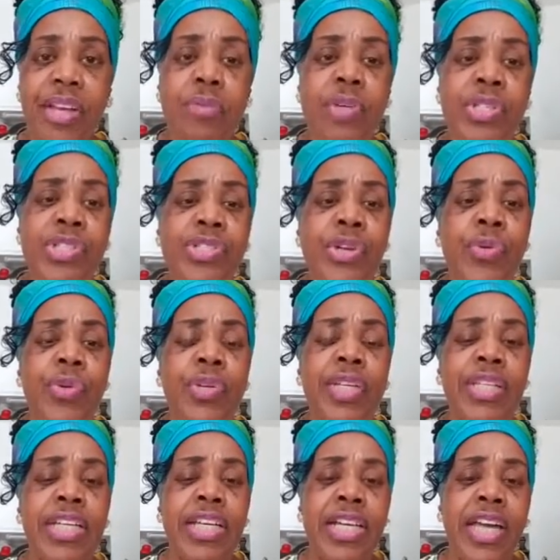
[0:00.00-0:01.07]
will
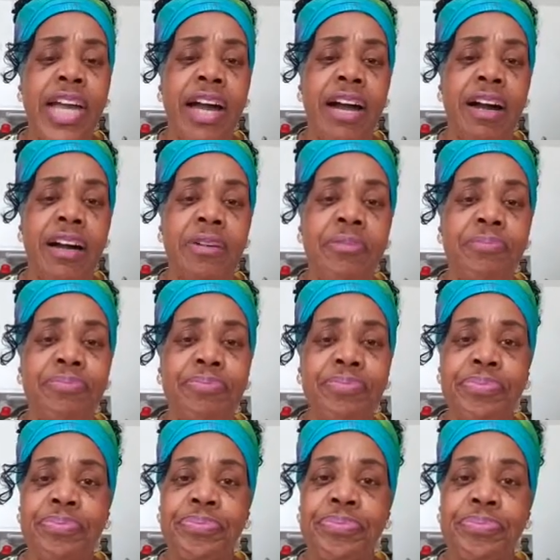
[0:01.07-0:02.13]
certainly
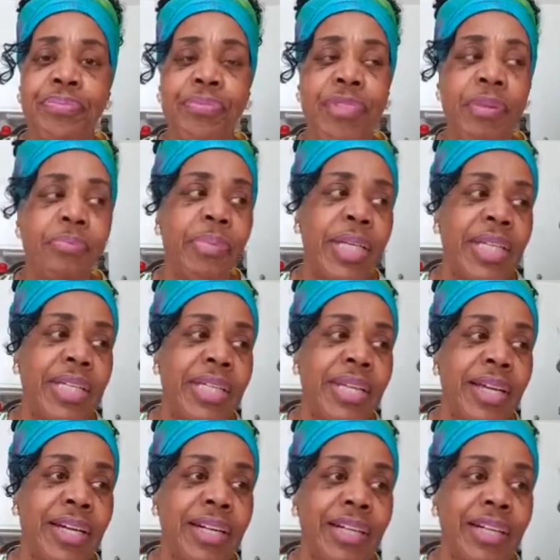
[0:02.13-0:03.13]
be